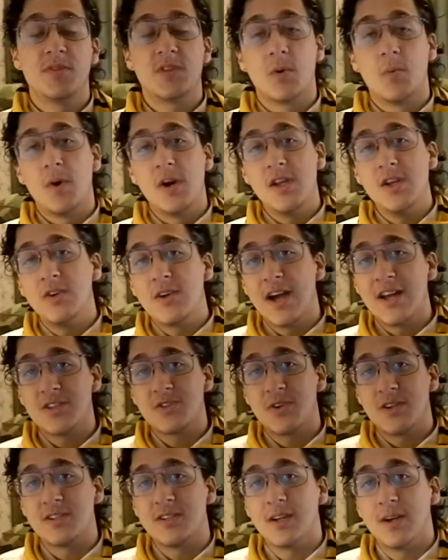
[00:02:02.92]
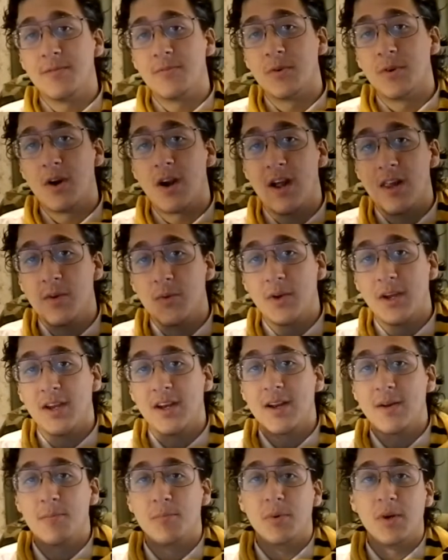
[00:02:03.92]
So, what are you guys dressing up for
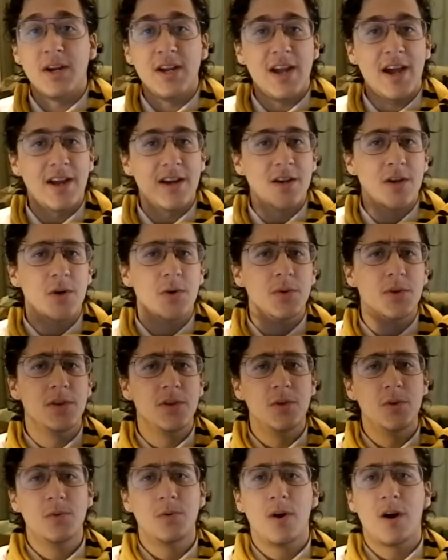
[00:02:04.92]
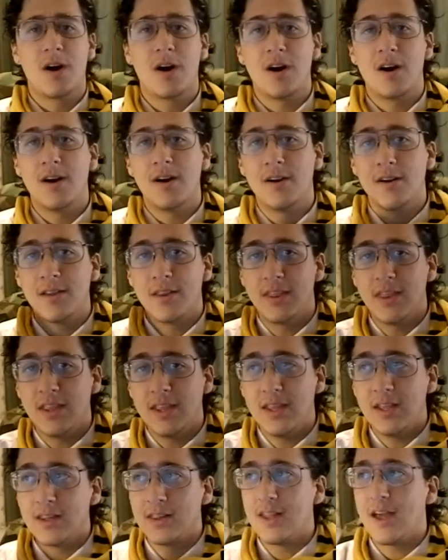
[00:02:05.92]
Halloween? Brie? I know you are
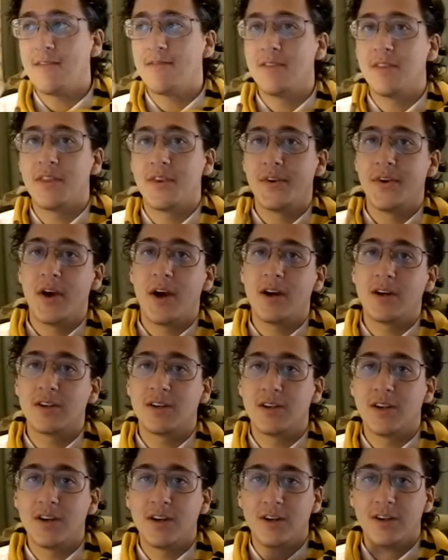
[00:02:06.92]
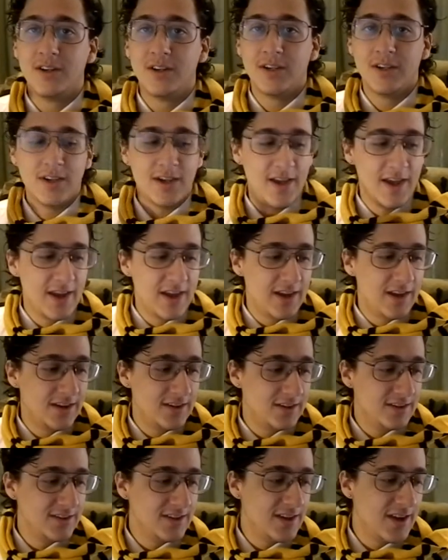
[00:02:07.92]
the 11th Doctor,
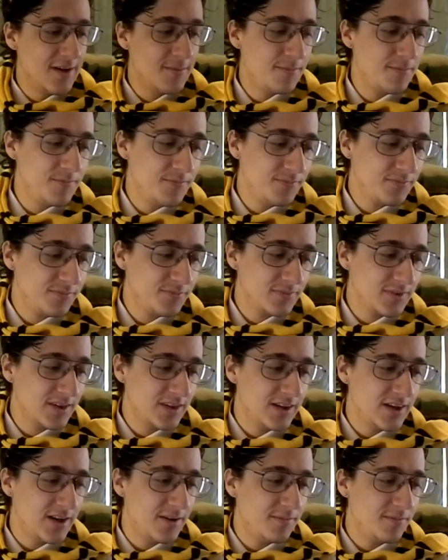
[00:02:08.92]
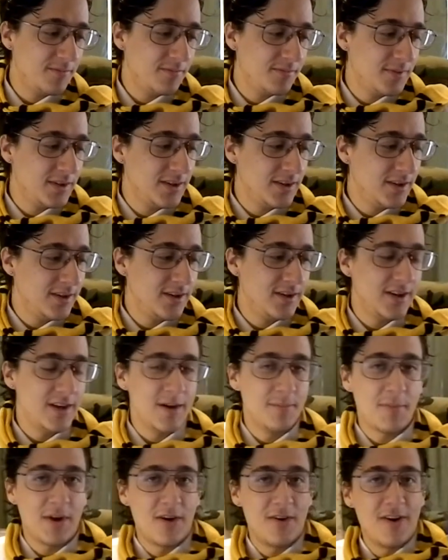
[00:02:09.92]
and yep, yep,
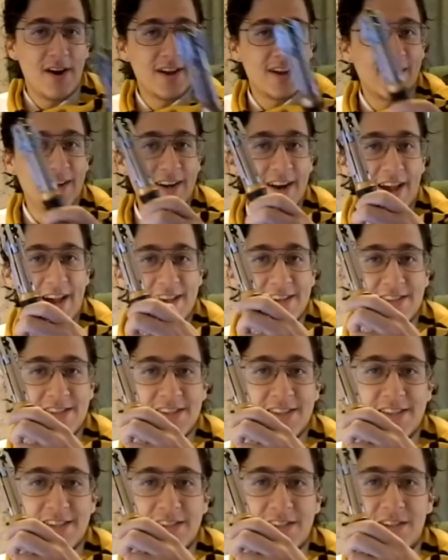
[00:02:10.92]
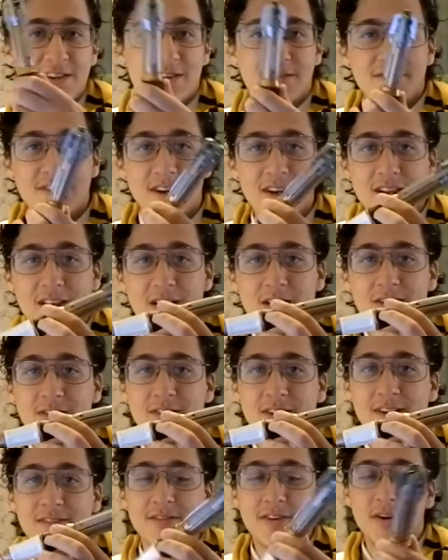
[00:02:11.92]
yep, I recognize this in your
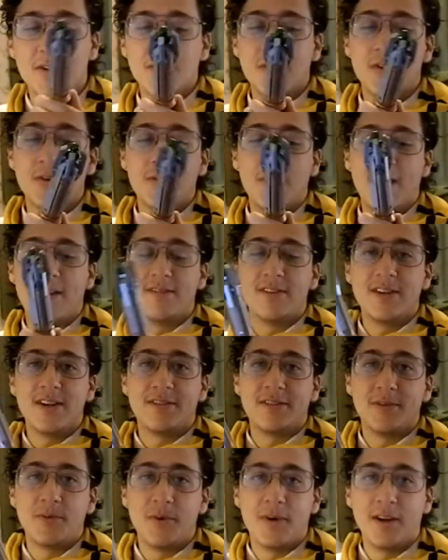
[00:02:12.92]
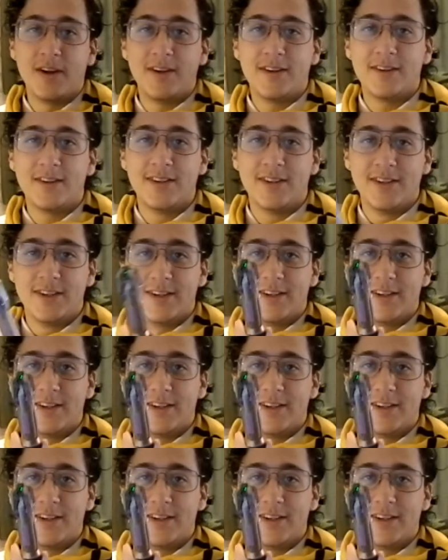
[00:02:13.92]
video, even though you have a different one.